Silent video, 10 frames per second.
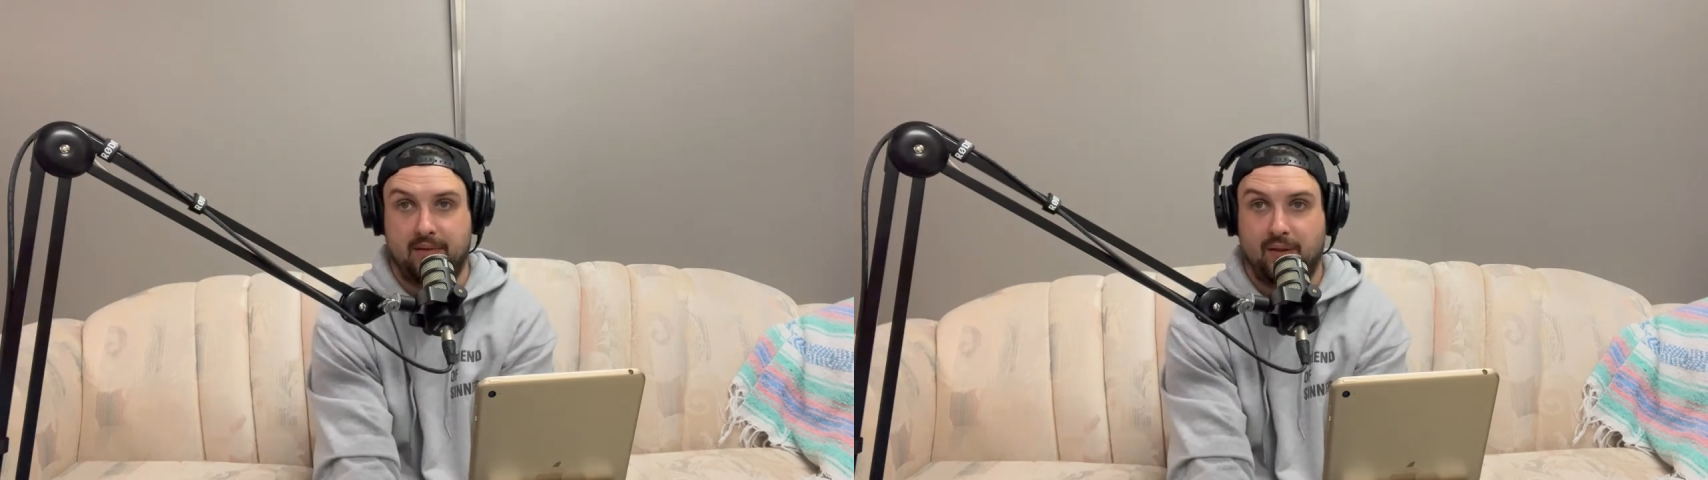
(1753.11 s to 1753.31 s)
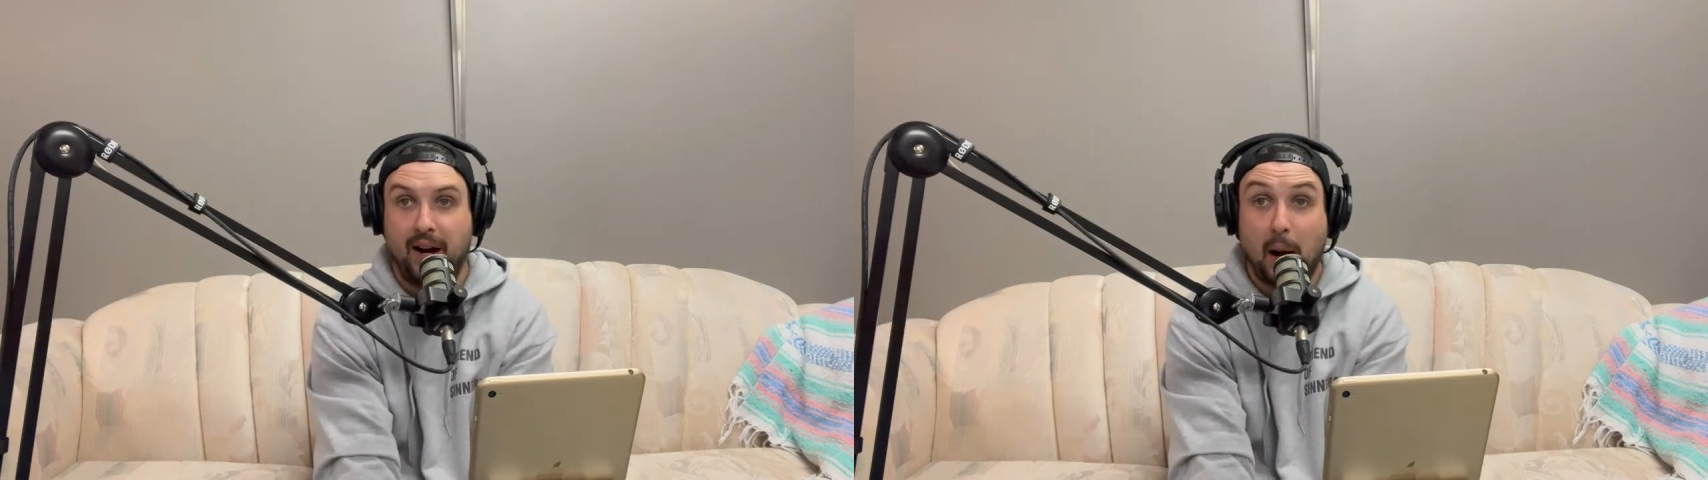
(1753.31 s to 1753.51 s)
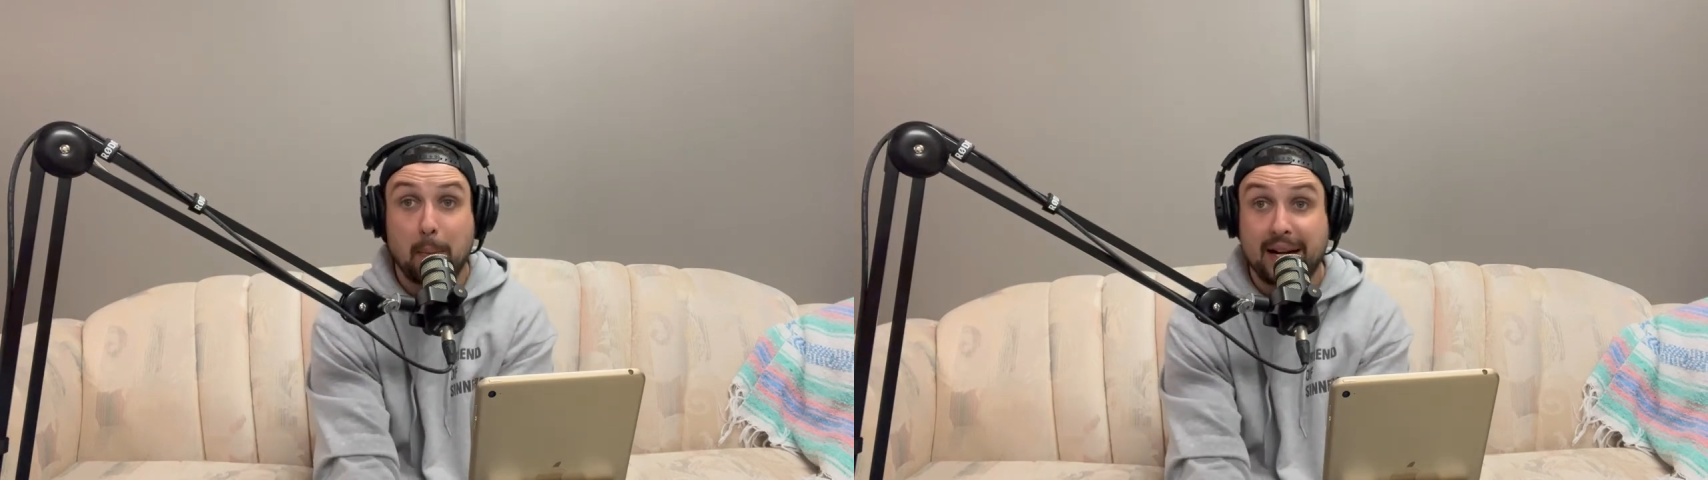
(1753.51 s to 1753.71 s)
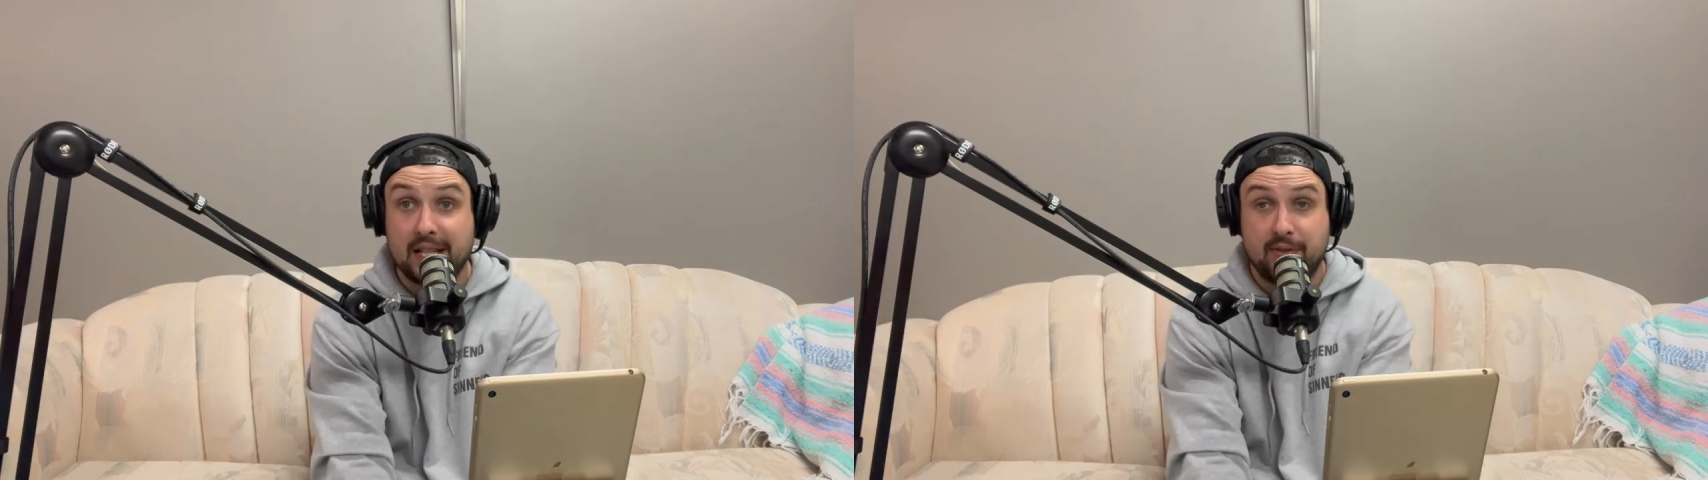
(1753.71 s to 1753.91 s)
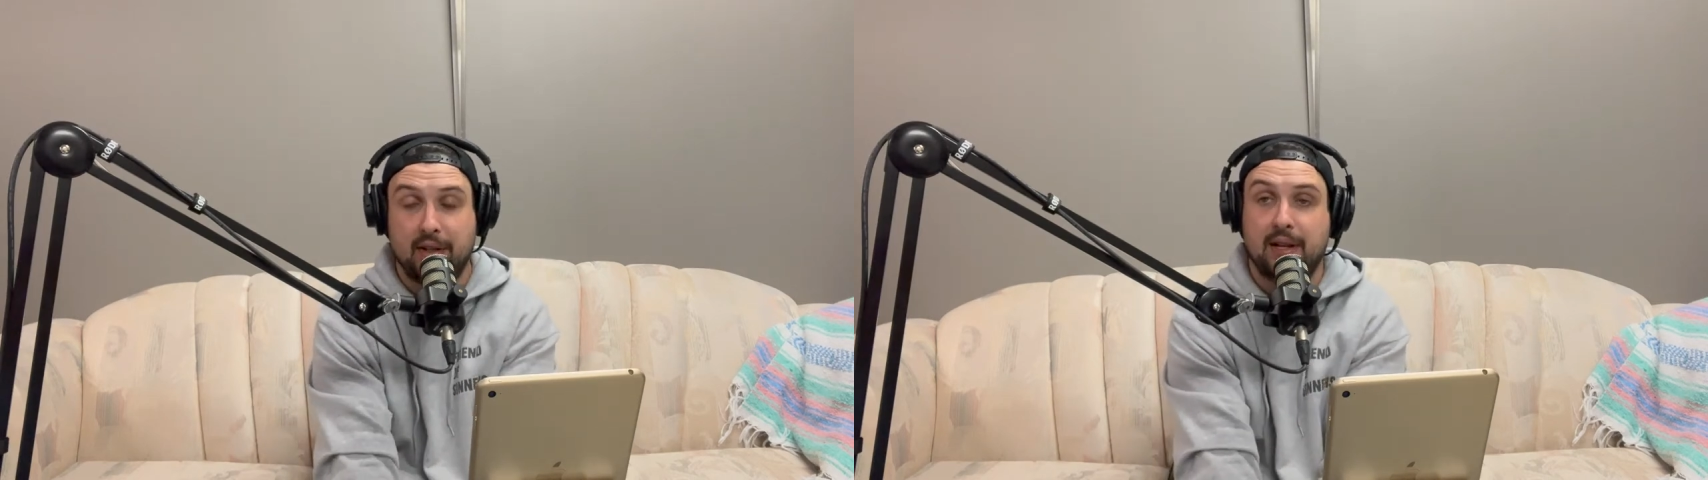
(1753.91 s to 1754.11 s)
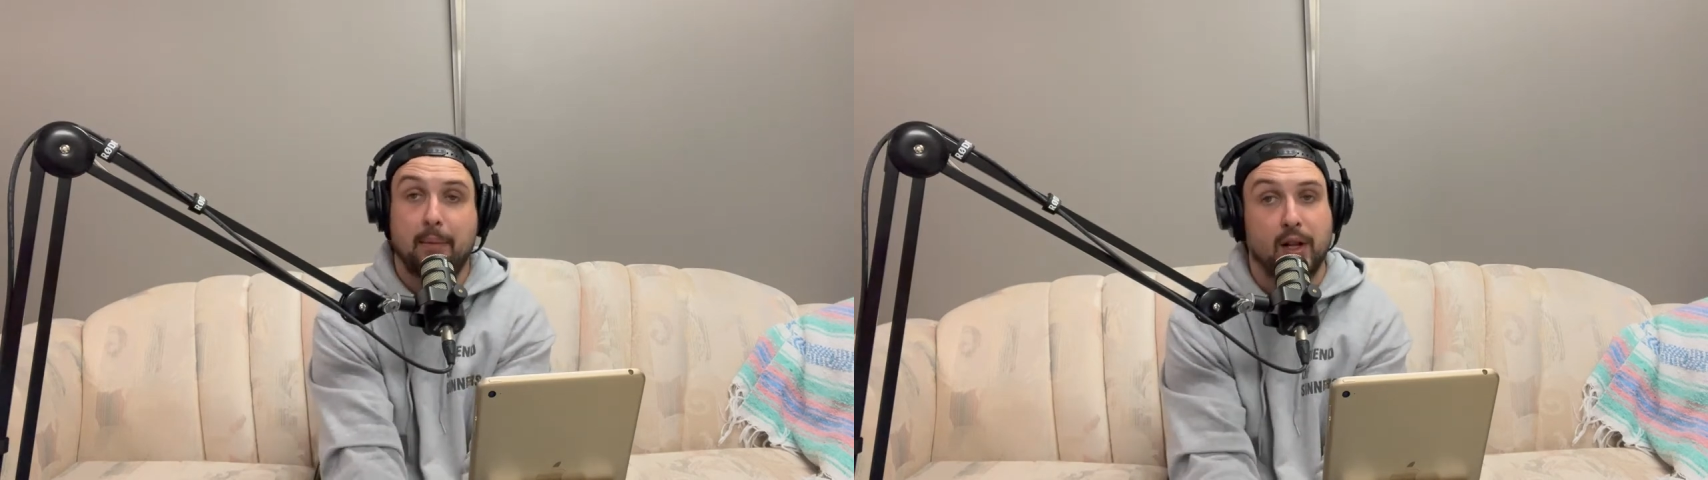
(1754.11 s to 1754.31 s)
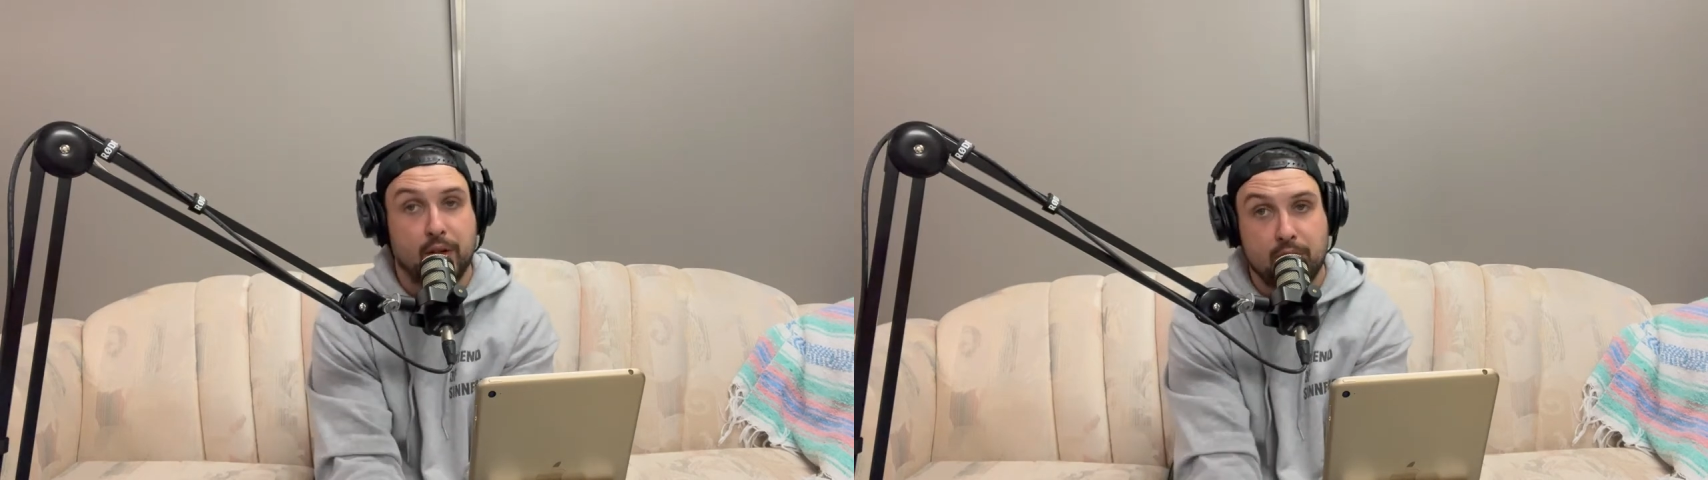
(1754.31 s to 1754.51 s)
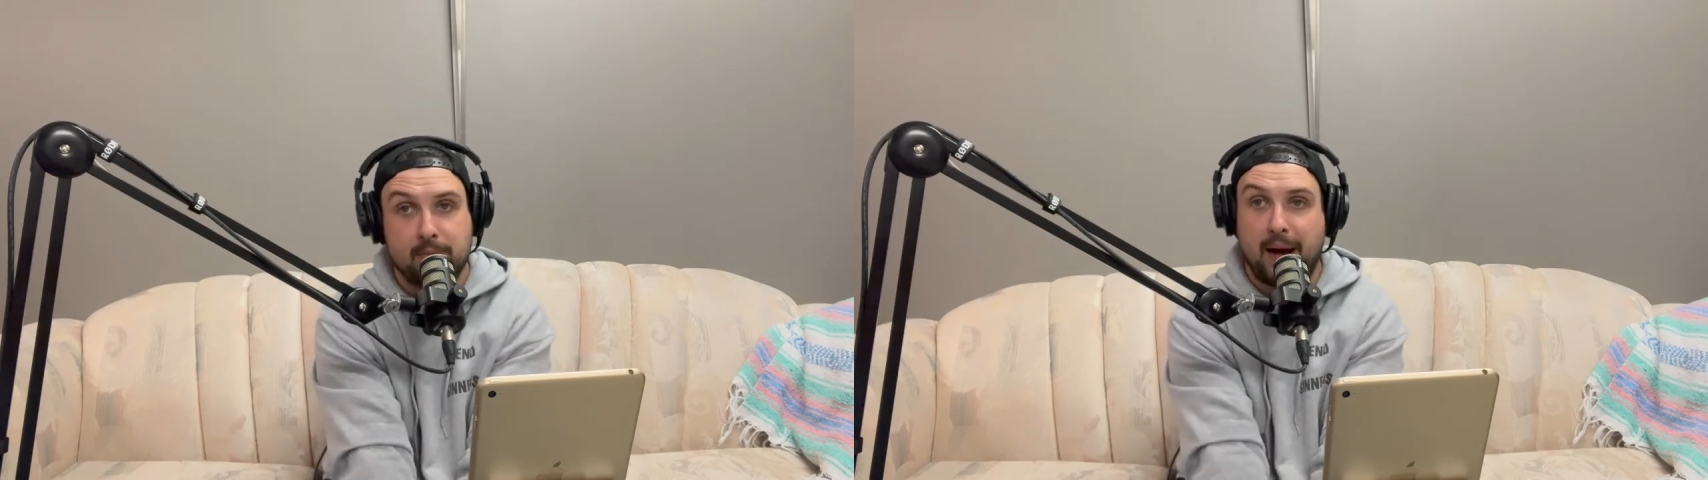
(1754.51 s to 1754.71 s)
Right? Our biggest fear is I'm going
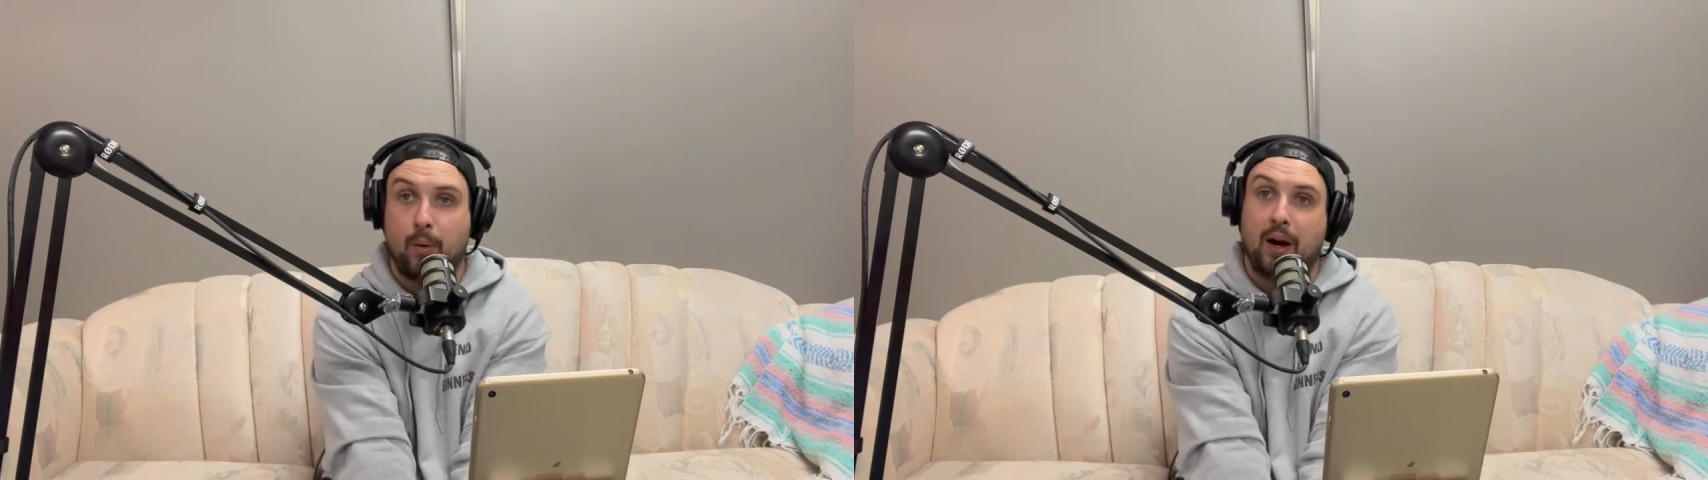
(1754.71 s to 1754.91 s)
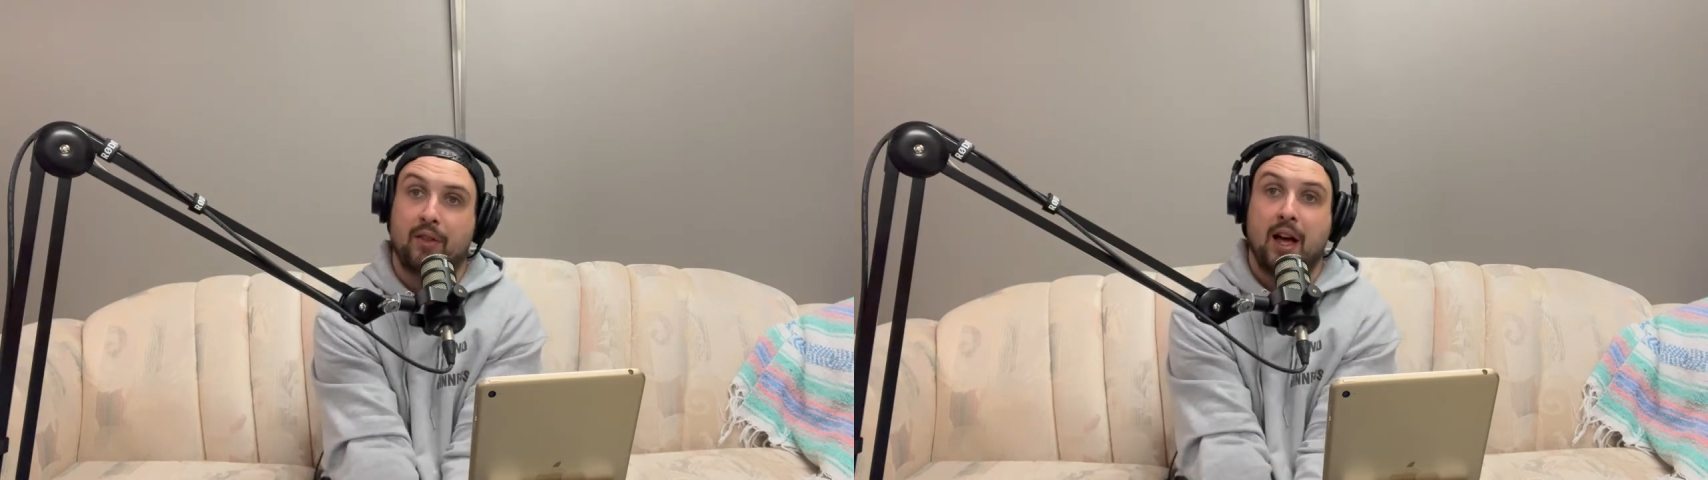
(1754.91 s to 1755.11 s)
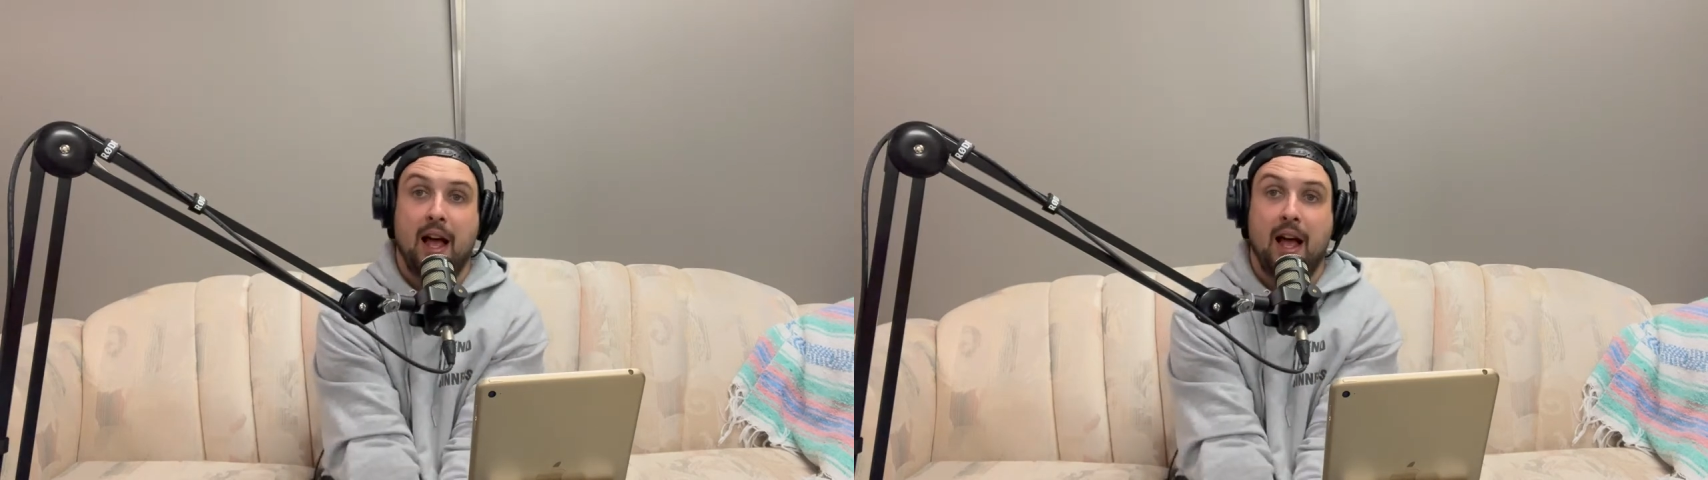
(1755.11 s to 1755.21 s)
to lose my wealth,